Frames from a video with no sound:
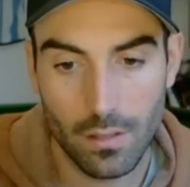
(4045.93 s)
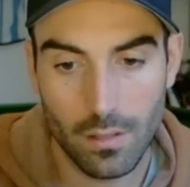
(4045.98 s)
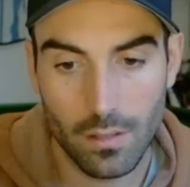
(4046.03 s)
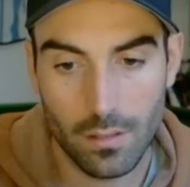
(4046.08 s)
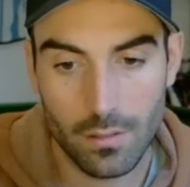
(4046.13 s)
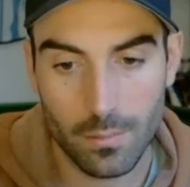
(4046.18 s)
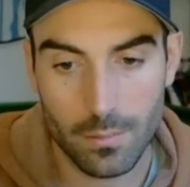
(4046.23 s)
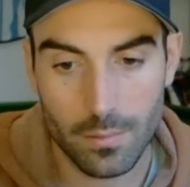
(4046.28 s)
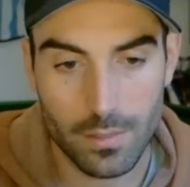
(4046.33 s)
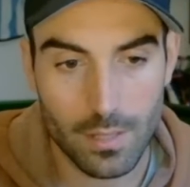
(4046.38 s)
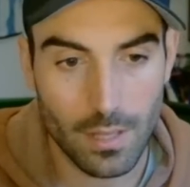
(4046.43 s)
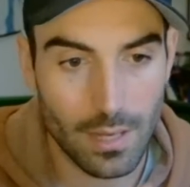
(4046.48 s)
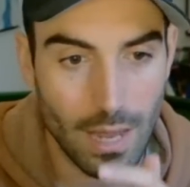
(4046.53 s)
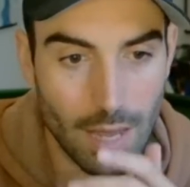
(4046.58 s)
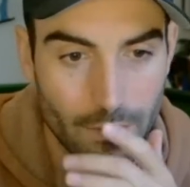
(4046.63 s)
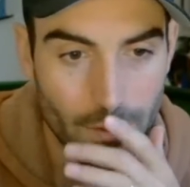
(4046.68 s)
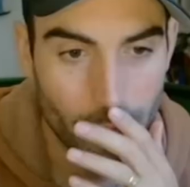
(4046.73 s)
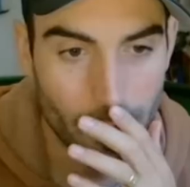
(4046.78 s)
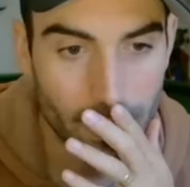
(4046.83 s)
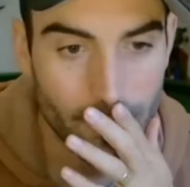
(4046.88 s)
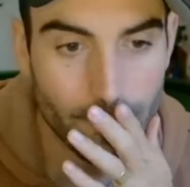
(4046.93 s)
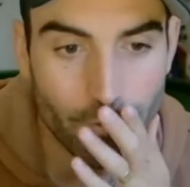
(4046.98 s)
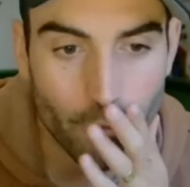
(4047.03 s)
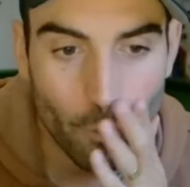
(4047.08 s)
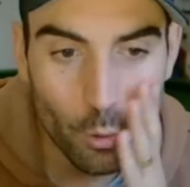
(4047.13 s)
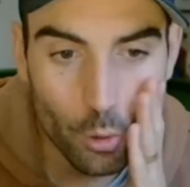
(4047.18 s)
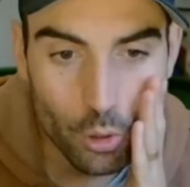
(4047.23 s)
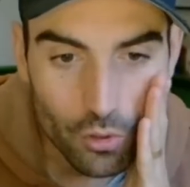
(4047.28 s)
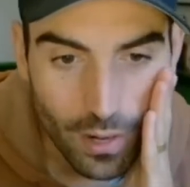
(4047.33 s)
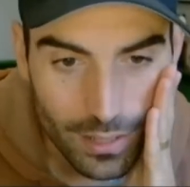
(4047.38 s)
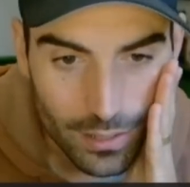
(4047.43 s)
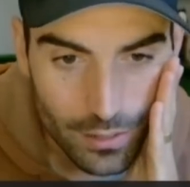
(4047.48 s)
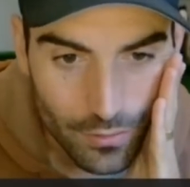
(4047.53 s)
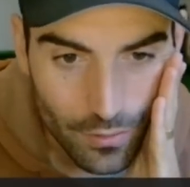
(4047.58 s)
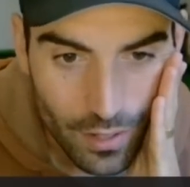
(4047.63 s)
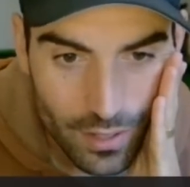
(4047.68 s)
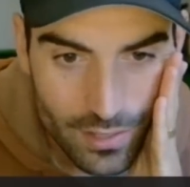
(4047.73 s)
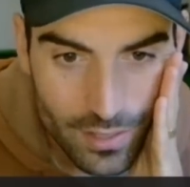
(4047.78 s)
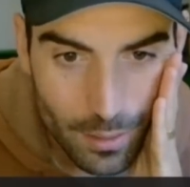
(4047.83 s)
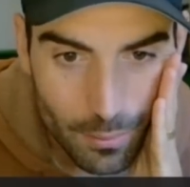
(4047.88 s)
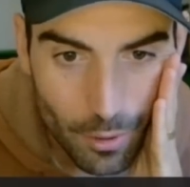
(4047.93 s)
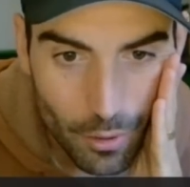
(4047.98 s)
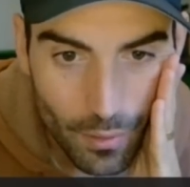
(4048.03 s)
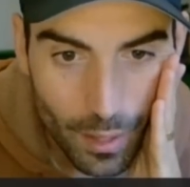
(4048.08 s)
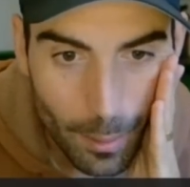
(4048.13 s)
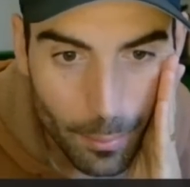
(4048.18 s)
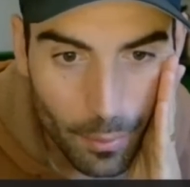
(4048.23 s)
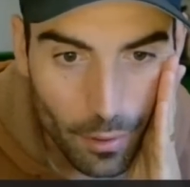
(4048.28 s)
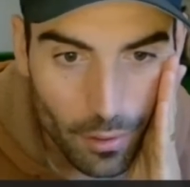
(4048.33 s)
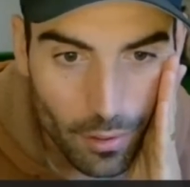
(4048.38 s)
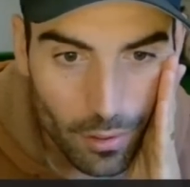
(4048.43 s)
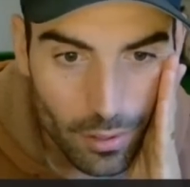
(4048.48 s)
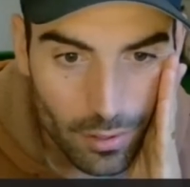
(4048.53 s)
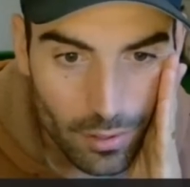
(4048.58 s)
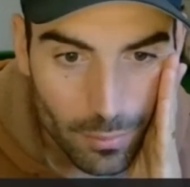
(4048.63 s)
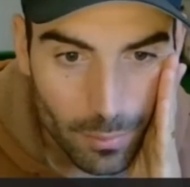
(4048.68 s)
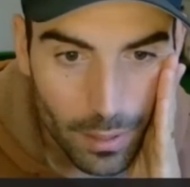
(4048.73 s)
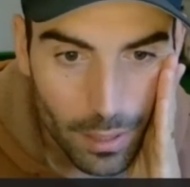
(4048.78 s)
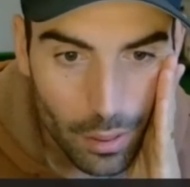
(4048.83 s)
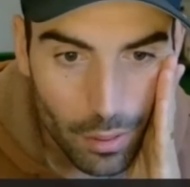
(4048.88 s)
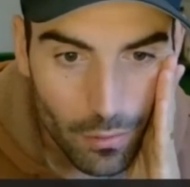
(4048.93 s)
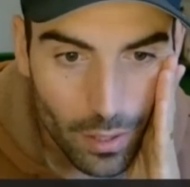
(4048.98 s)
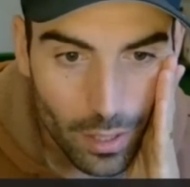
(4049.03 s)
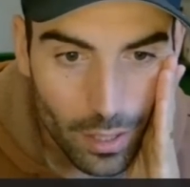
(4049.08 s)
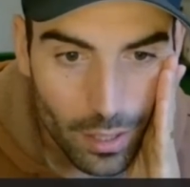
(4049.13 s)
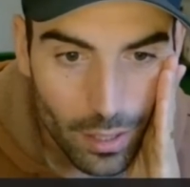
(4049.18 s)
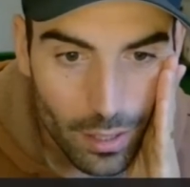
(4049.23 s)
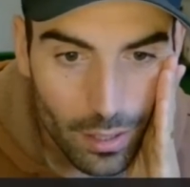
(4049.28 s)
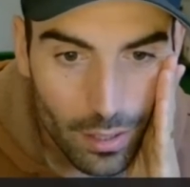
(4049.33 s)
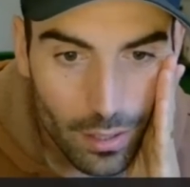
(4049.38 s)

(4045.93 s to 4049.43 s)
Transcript: Someone said, have I made 4 transfers? No, I'm not that bonkers. I made 3.